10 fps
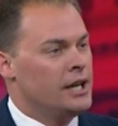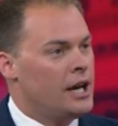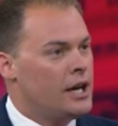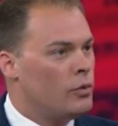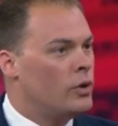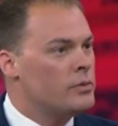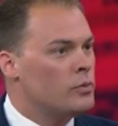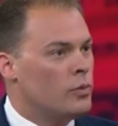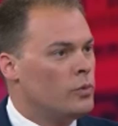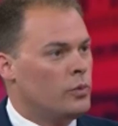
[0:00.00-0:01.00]
Uh, what, do,
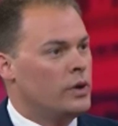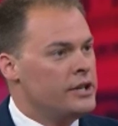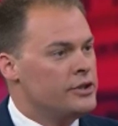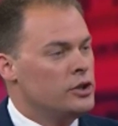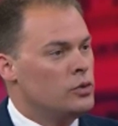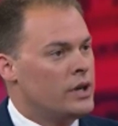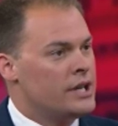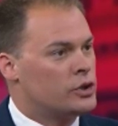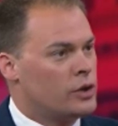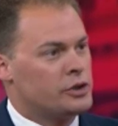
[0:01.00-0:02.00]
what do you do
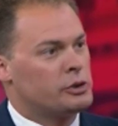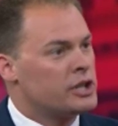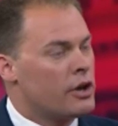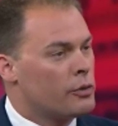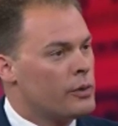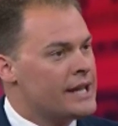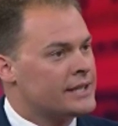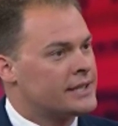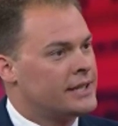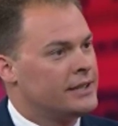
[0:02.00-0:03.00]
when treasuries are the
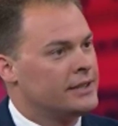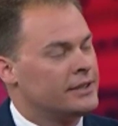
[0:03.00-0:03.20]
risk?